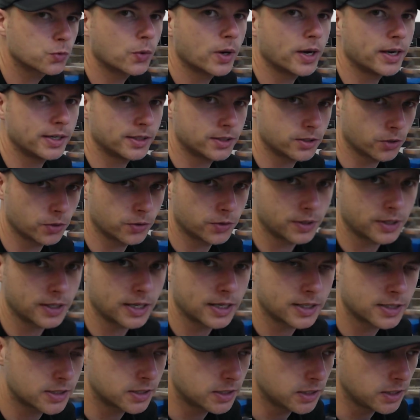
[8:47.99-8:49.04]
weight on the
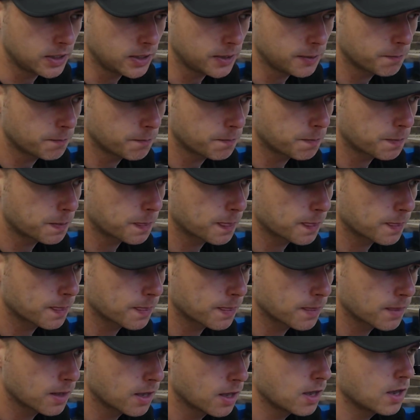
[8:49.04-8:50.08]
XT.
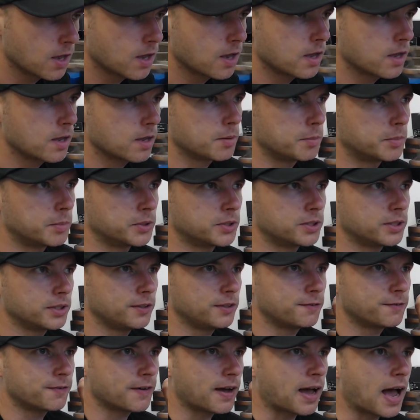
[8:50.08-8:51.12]
But
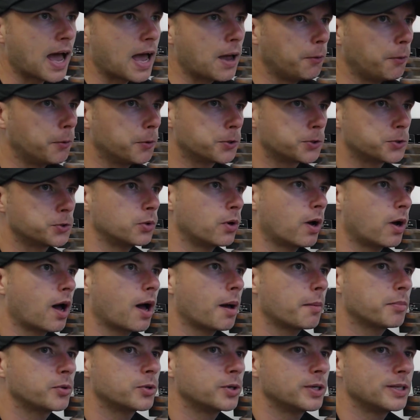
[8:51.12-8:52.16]
if I was to
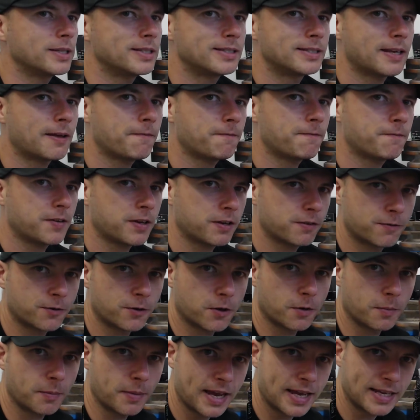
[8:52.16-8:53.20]
upgrade something
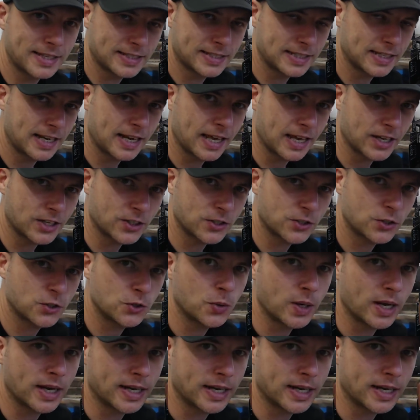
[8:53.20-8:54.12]
from SLX to